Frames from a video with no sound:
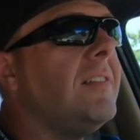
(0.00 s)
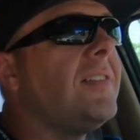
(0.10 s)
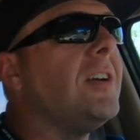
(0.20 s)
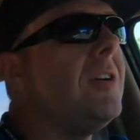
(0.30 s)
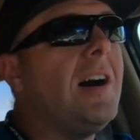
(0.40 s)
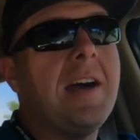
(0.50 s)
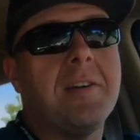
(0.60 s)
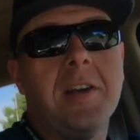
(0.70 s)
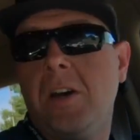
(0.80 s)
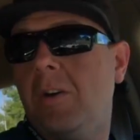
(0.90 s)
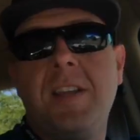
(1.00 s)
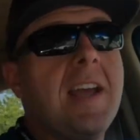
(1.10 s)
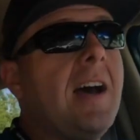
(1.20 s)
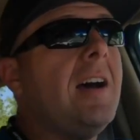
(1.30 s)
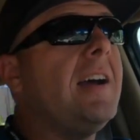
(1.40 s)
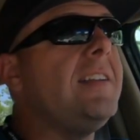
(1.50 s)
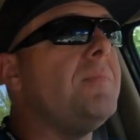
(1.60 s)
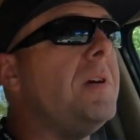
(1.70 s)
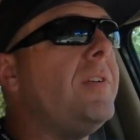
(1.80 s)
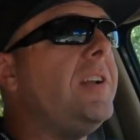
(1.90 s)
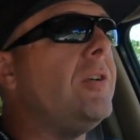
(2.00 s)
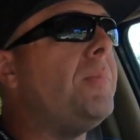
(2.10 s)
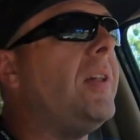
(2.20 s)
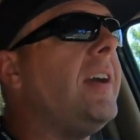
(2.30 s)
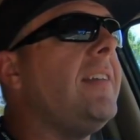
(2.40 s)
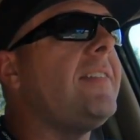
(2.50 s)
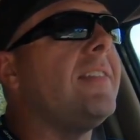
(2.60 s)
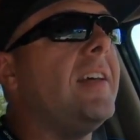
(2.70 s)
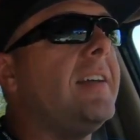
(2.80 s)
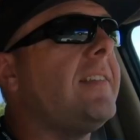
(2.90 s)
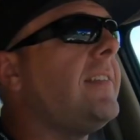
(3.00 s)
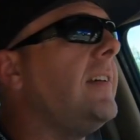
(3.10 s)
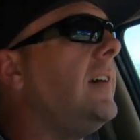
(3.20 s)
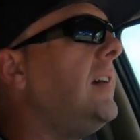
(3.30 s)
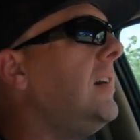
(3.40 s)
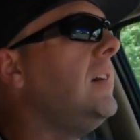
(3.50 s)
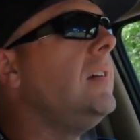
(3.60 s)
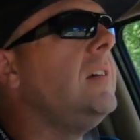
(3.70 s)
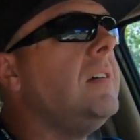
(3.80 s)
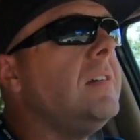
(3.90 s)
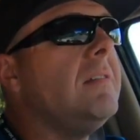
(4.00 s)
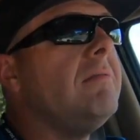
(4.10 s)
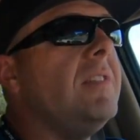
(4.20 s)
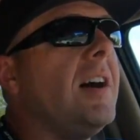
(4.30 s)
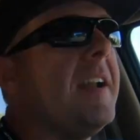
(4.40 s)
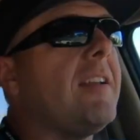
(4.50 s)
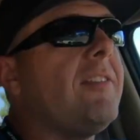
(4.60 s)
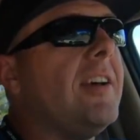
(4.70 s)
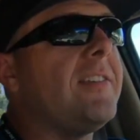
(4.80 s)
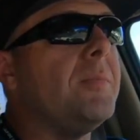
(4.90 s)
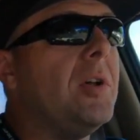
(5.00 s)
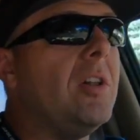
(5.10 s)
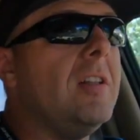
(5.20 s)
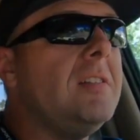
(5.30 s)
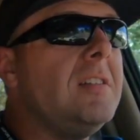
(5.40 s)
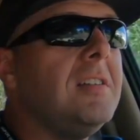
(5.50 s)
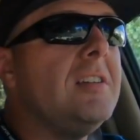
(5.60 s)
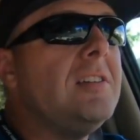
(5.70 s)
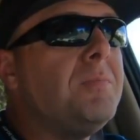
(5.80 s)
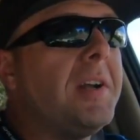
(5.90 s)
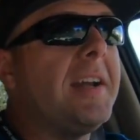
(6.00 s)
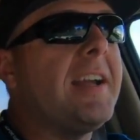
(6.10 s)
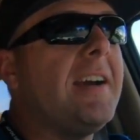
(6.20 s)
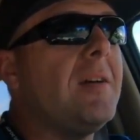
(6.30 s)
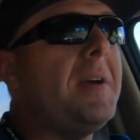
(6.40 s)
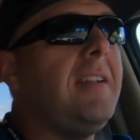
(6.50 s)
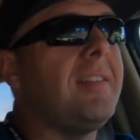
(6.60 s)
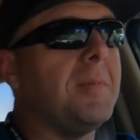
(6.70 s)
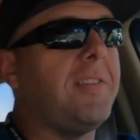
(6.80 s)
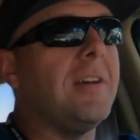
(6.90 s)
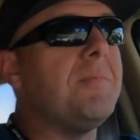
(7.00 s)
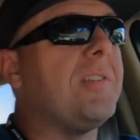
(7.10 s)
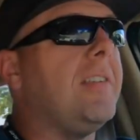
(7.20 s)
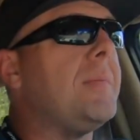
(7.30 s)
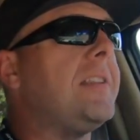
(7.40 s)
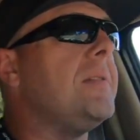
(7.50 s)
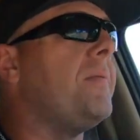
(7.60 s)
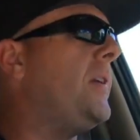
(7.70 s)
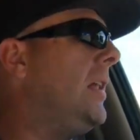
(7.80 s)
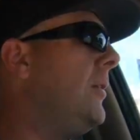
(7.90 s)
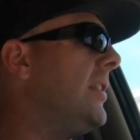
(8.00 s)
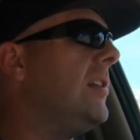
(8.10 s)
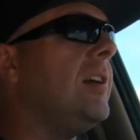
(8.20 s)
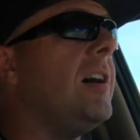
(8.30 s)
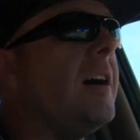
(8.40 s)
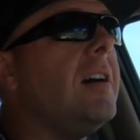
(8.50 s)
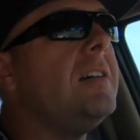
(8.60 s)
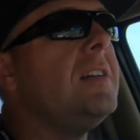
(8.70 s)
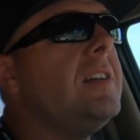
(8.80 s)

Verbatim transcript: So, I don't know. Yeah, I did move into a place that's uh, not accessible, but I kind of made some assumptions about them following the law.